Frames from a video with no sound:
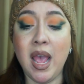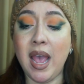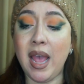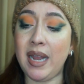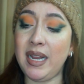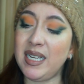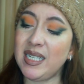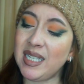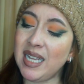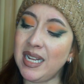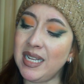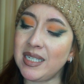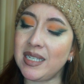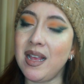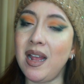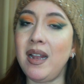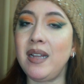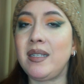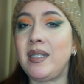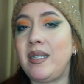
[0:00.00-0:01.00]
And he said it's
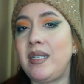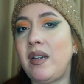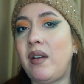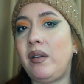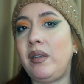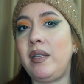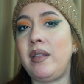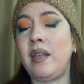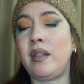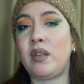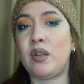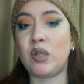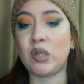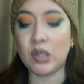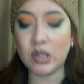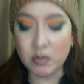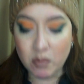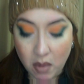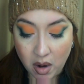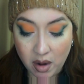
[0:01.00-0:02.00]
not necessarily that they're
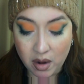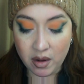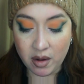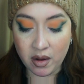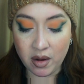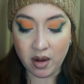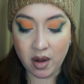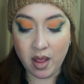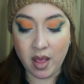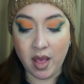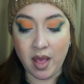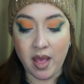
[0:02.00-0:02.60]
smarter,